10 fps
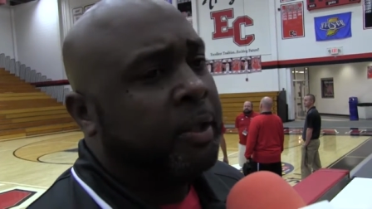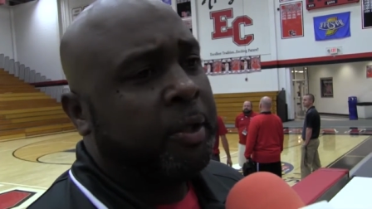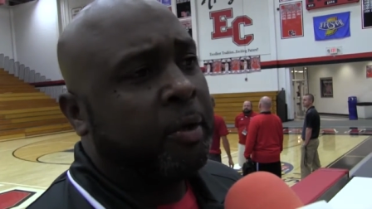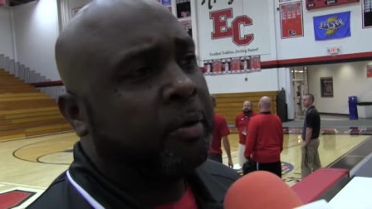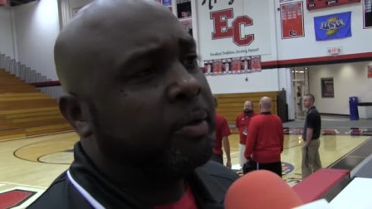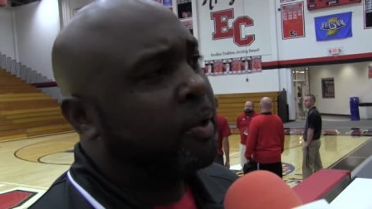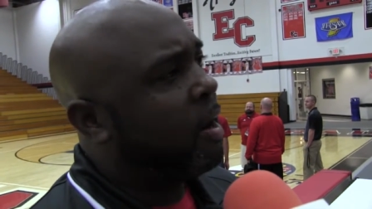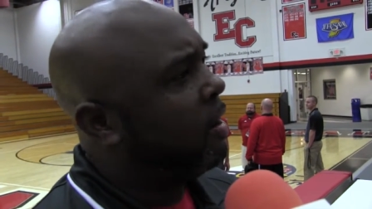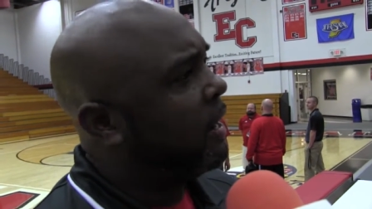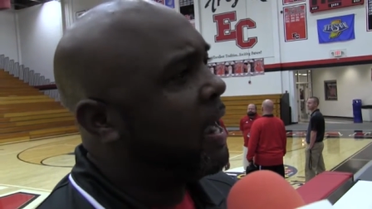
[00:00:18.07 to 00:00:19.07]
you know, you know
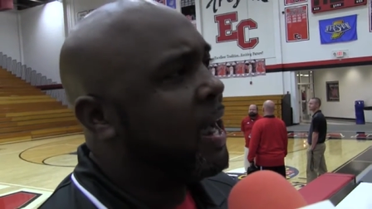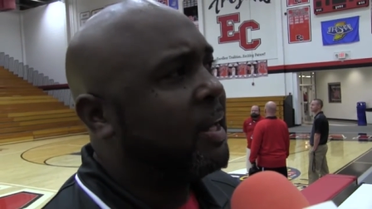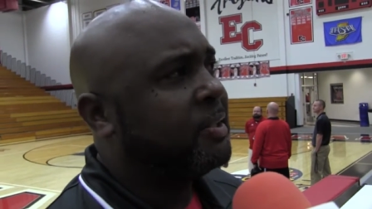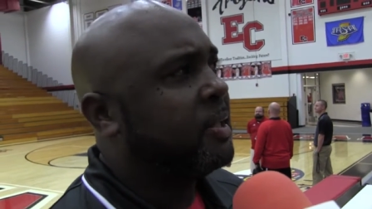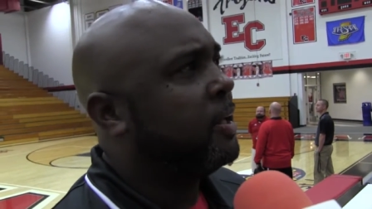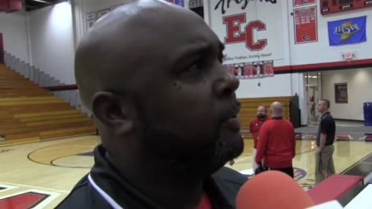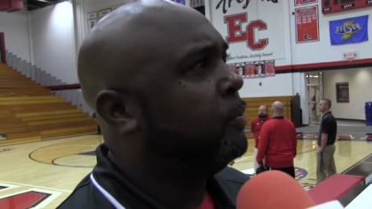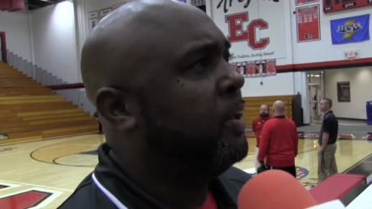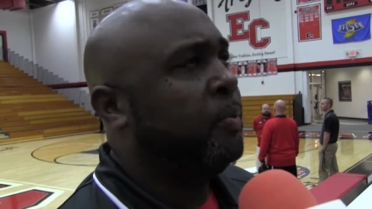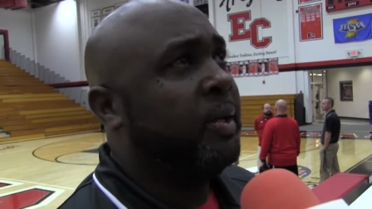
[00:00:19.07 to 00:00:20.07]
our guys,
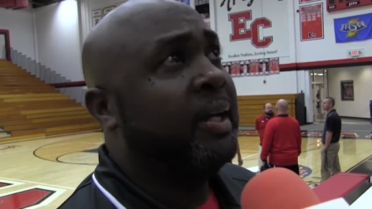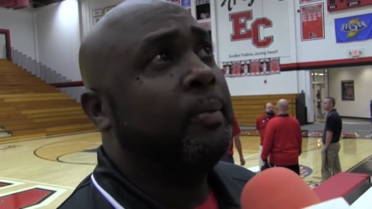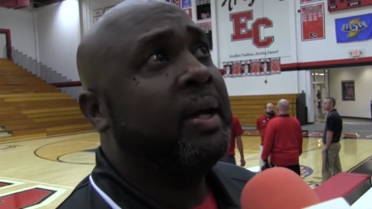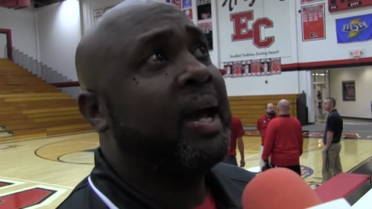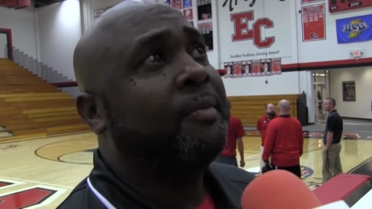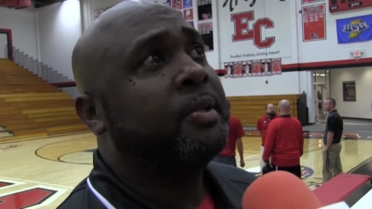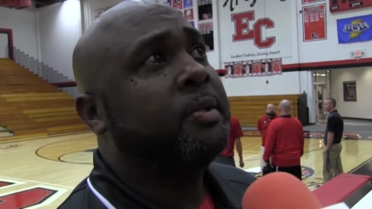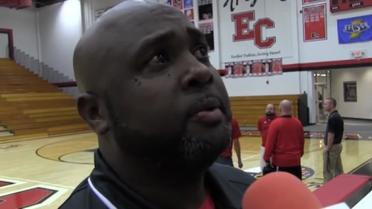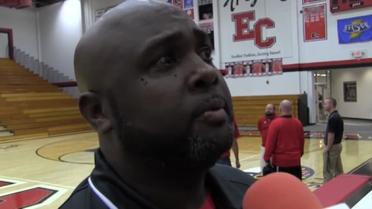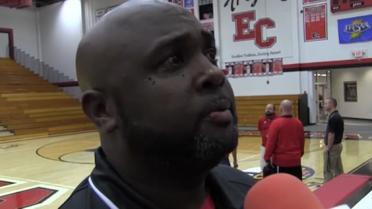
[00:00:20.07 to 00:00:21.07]
we, we we have
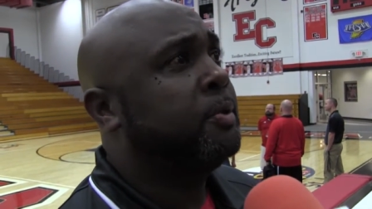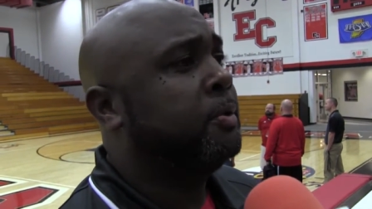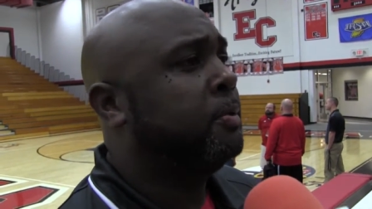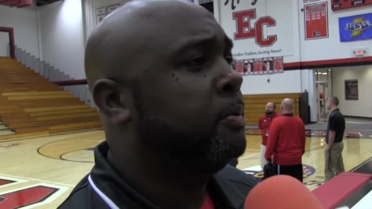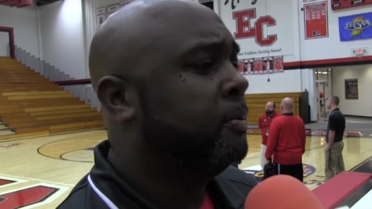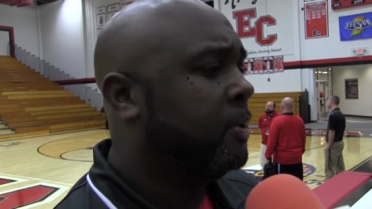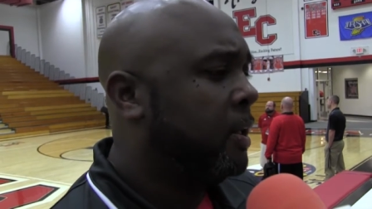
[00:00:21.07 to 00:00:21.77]
to to